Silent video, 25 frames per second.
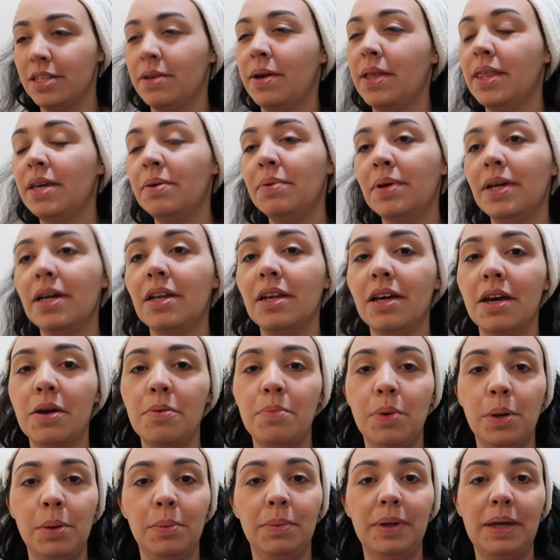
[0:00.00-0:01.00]
So I think we're gonna
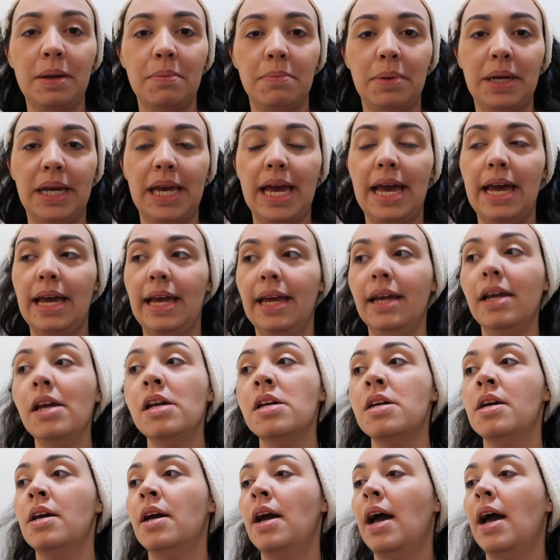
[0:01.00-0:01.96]
go pumpkin picking